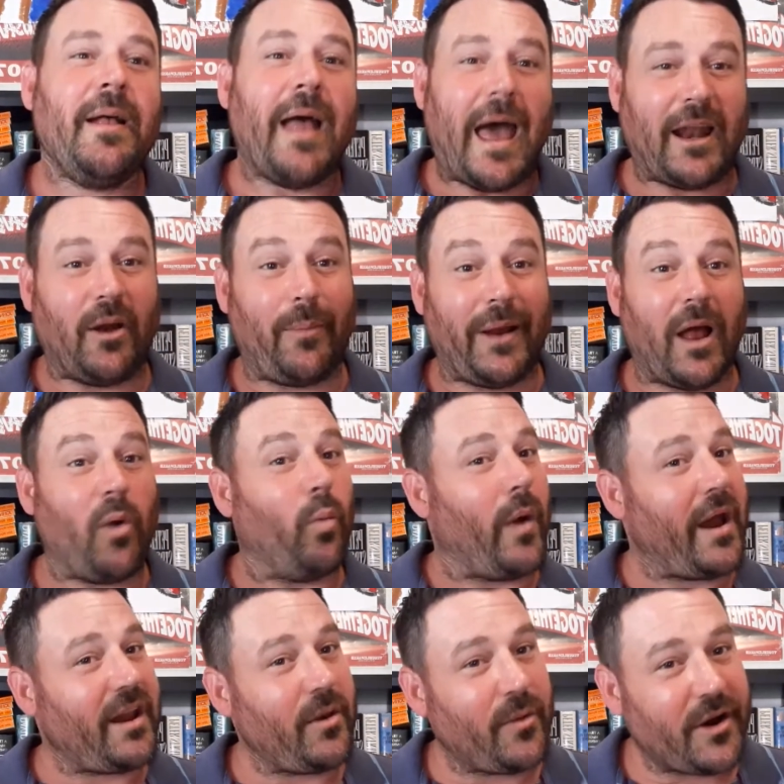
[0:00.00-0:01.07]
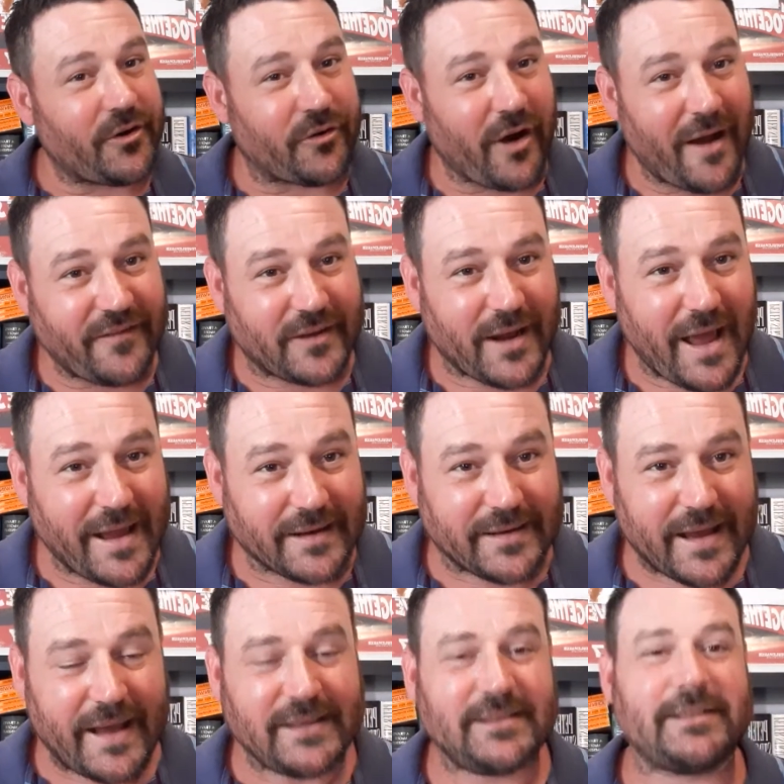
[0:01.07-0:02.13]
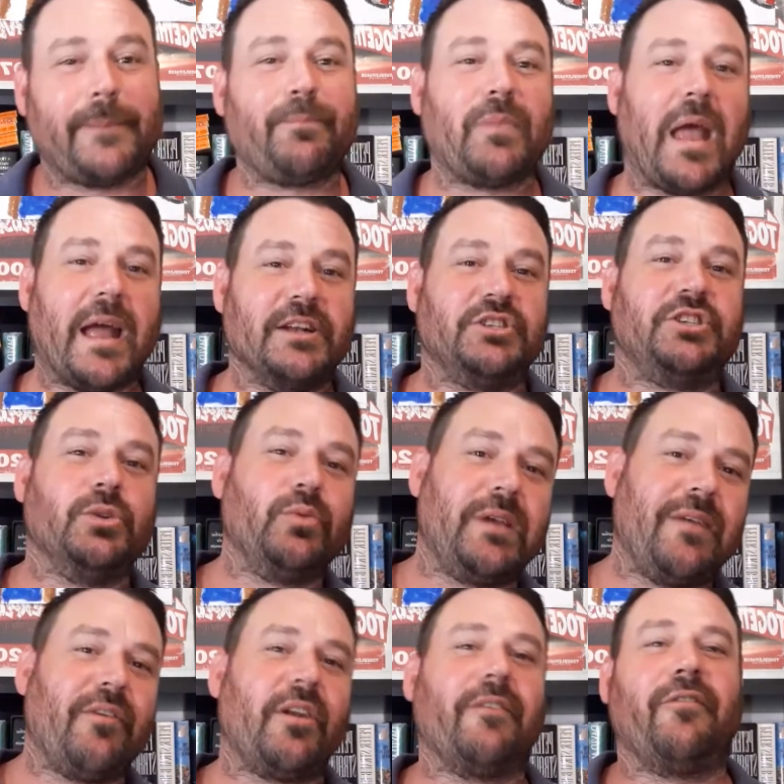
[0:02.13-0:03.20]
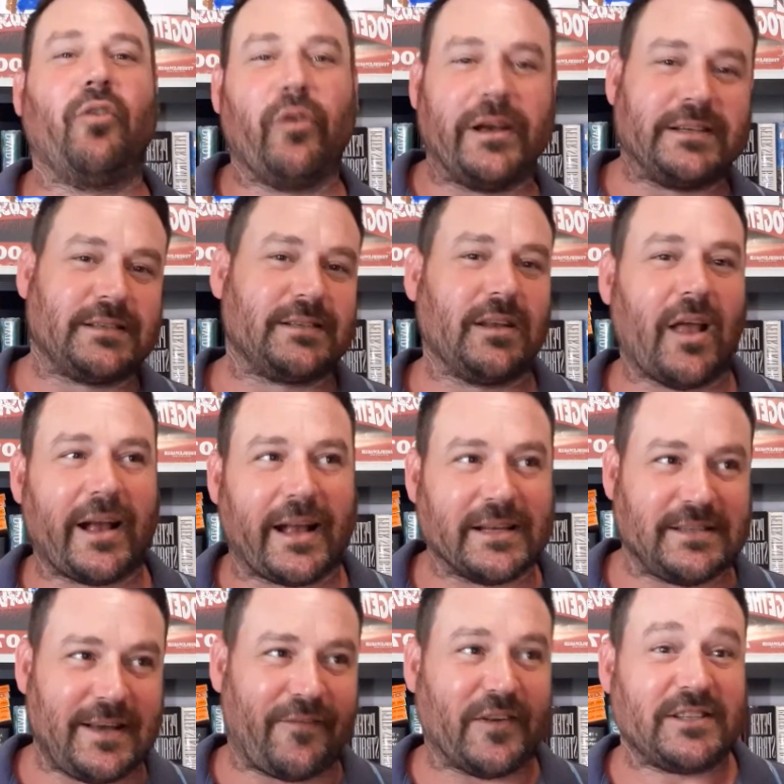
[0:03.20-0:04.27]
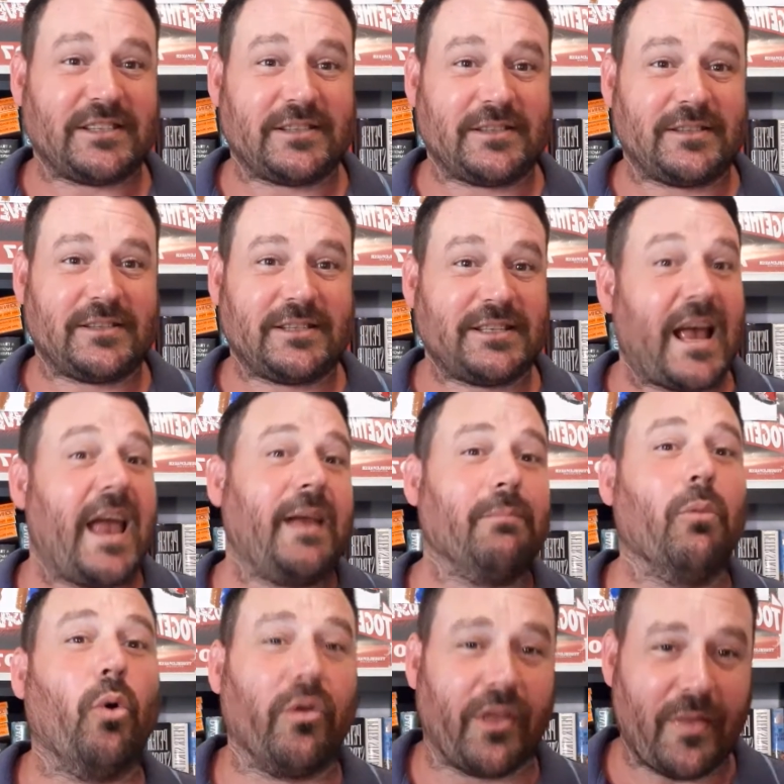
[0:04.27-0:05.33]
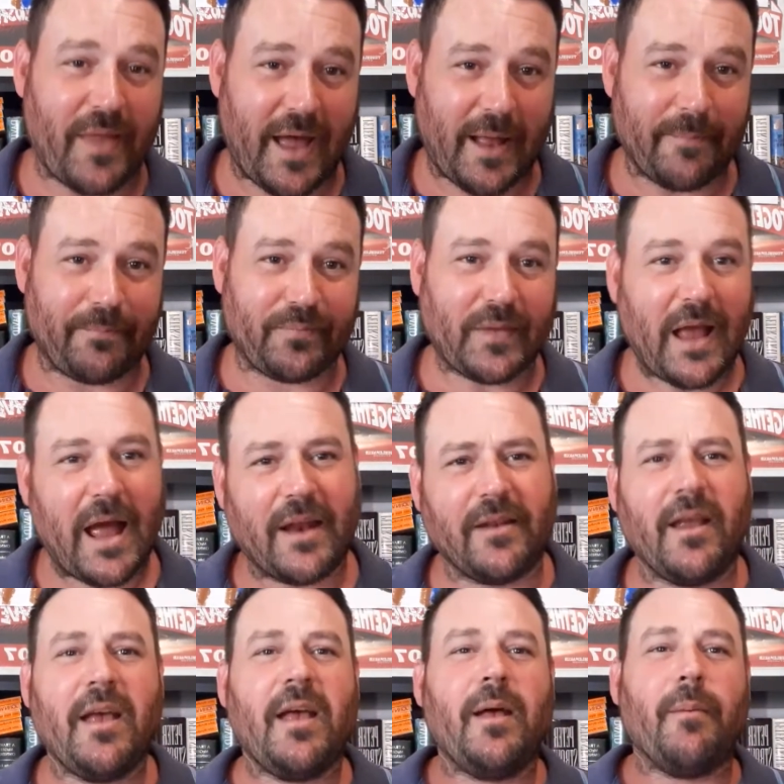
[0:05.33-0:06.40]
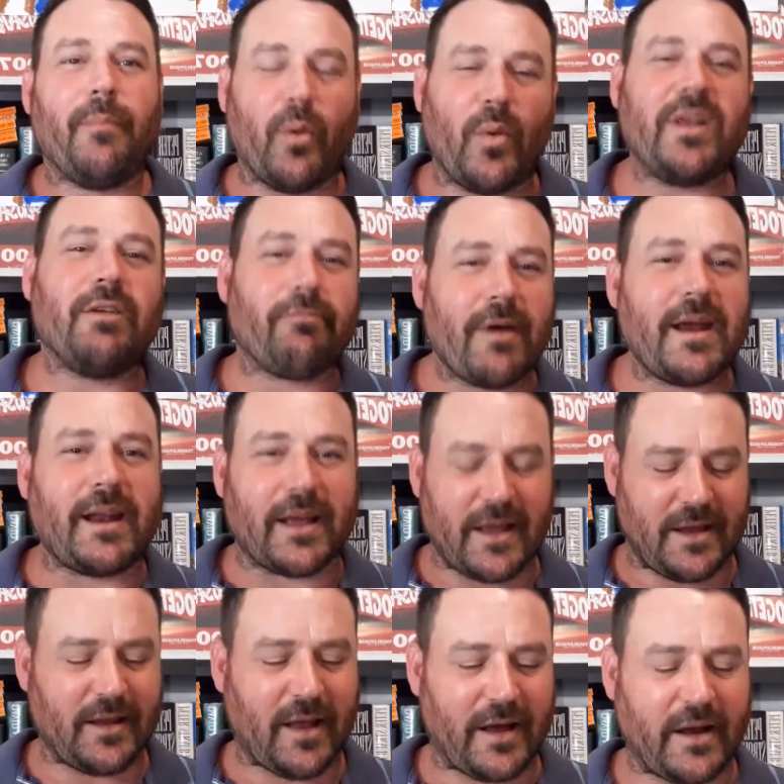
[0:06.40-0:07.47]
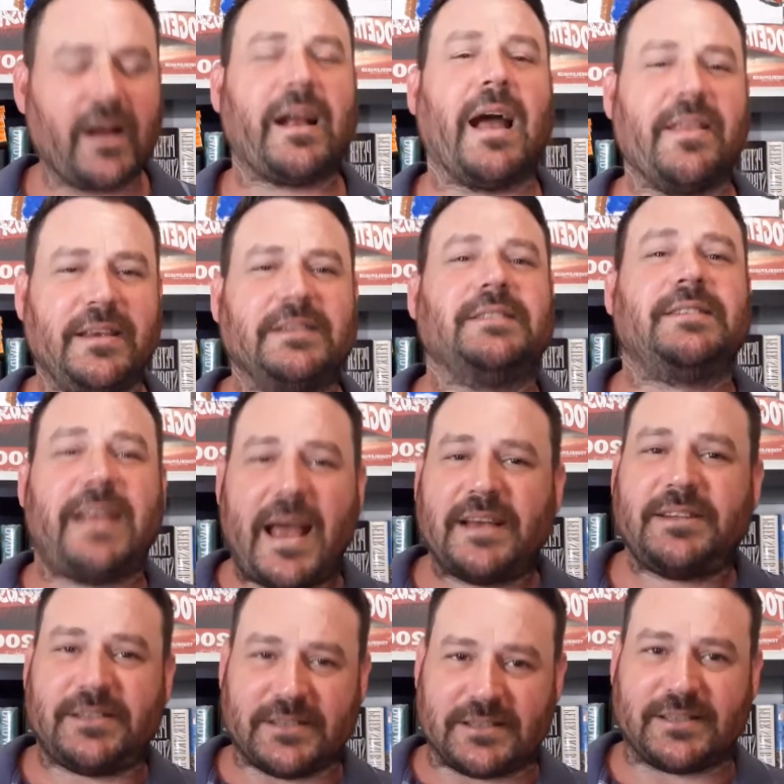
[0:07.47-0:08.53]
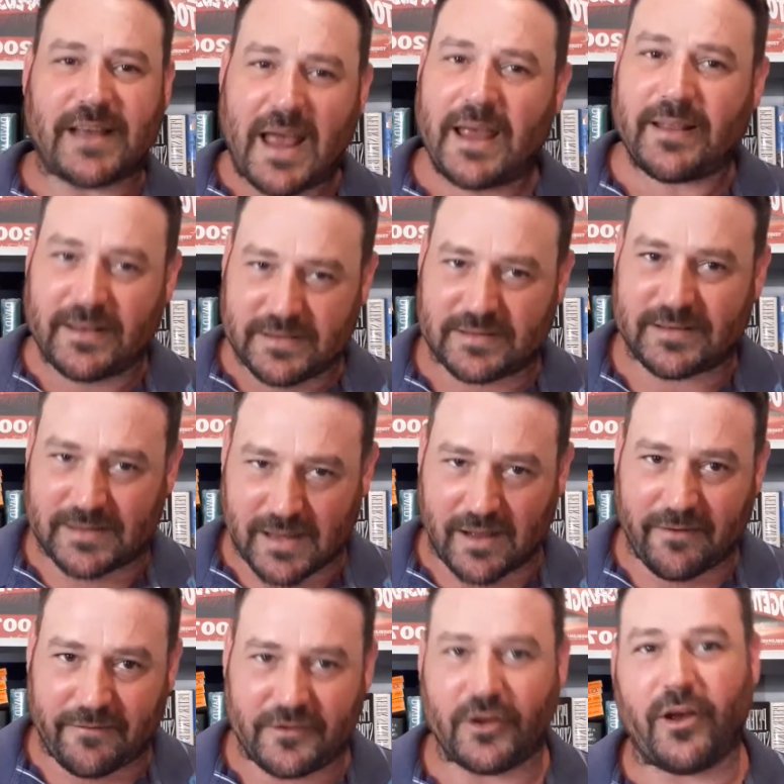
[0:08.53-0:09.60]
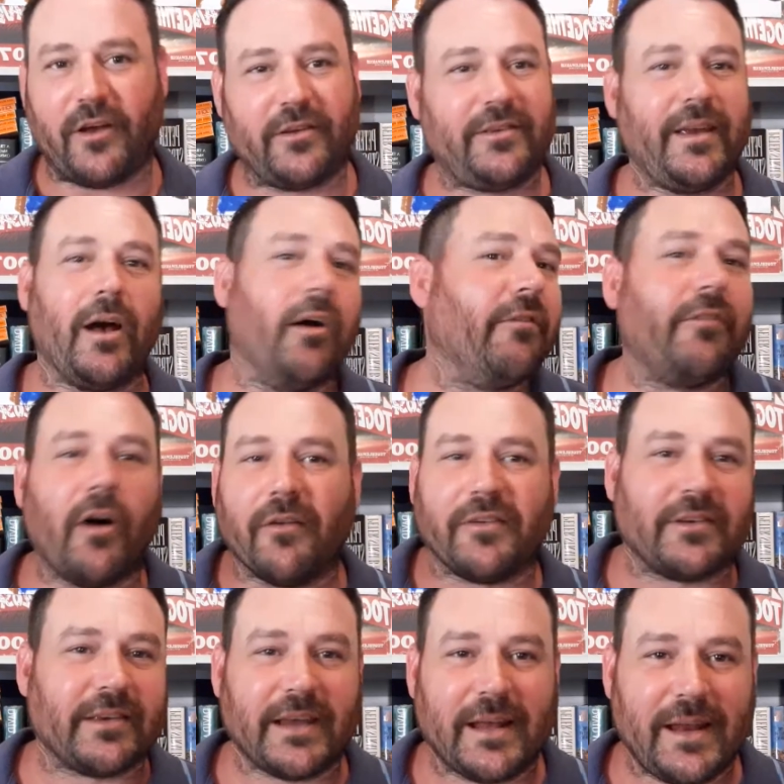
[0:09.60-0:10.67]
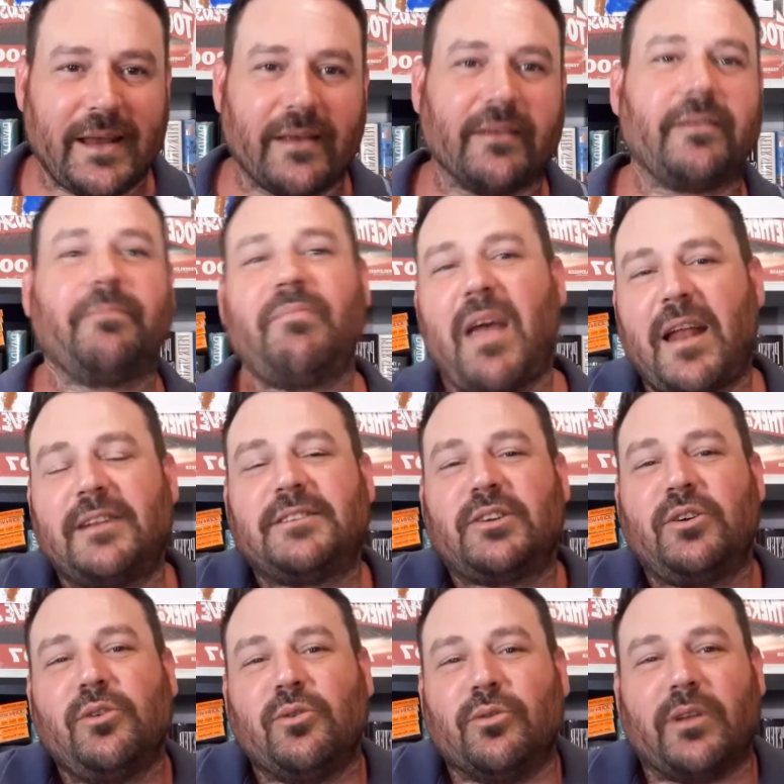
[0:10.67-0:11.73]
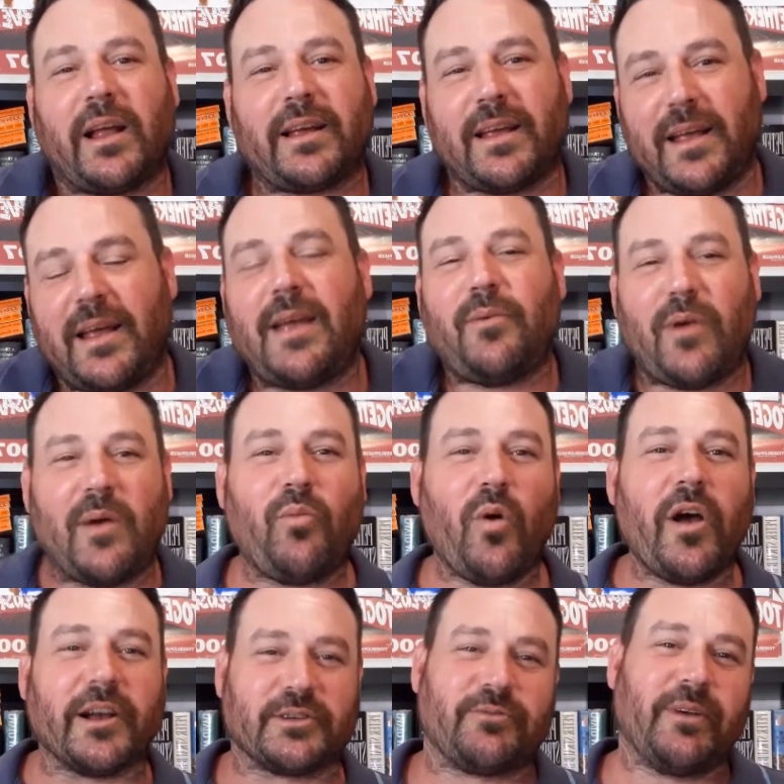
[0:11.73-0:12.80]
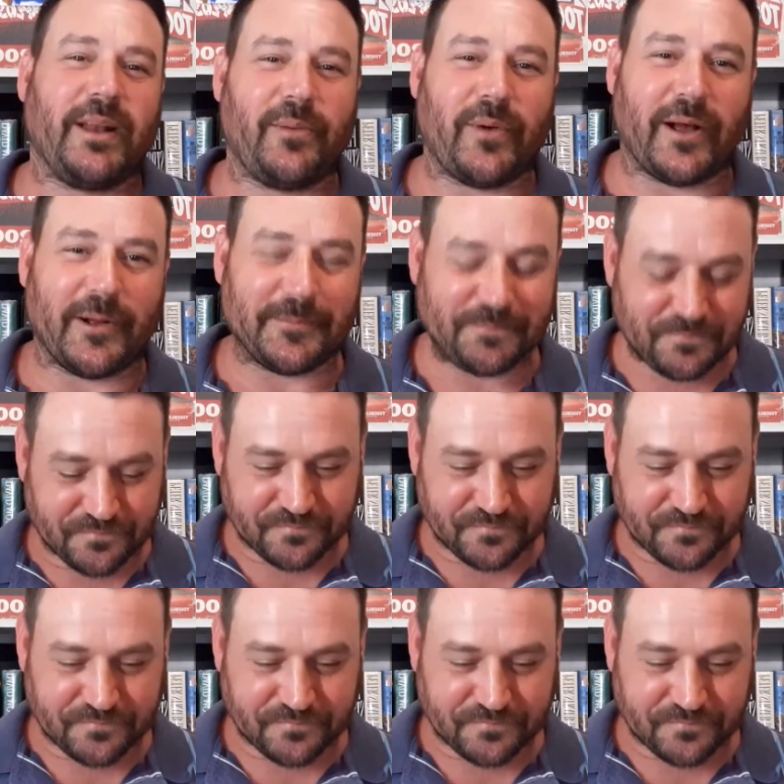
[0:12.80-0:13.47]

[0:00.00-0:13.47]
And it'll be like, where do you want to drive today, Tess? And she'll give it a voice, like as if it's saying more than that. But when you're reading it, you're like, okay, this is Tess just saying this stuff to herself. Obviously it is. And it's cool. Like it works really well.